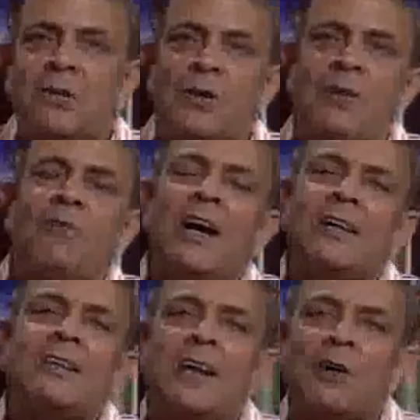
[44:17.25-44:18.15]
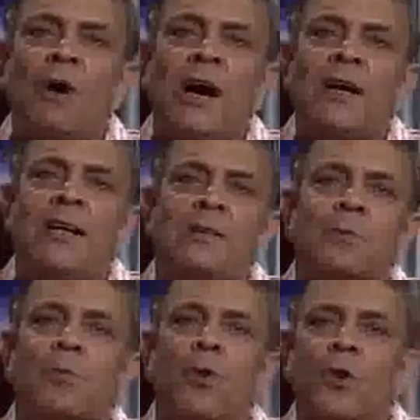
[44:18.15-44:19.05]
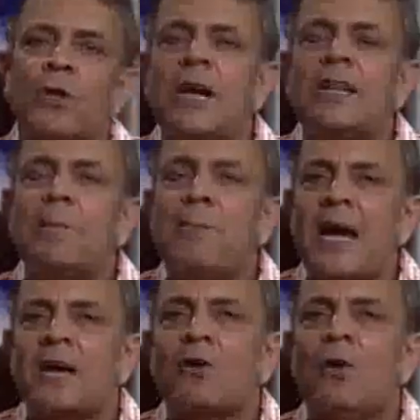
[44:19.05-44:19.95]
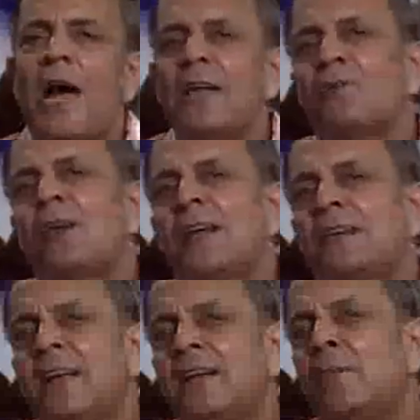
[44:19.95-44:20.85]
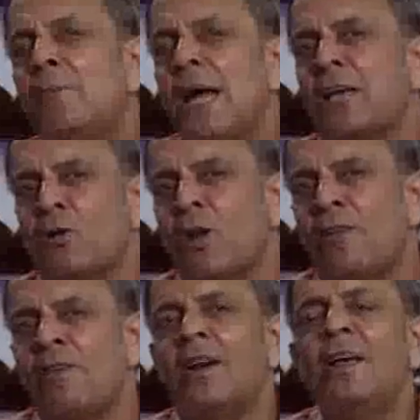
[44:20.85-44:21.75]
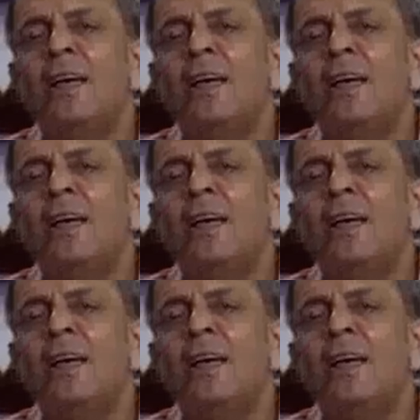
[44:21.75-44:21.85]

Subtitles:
you see, what is required is both at the macro as well as at the micro level.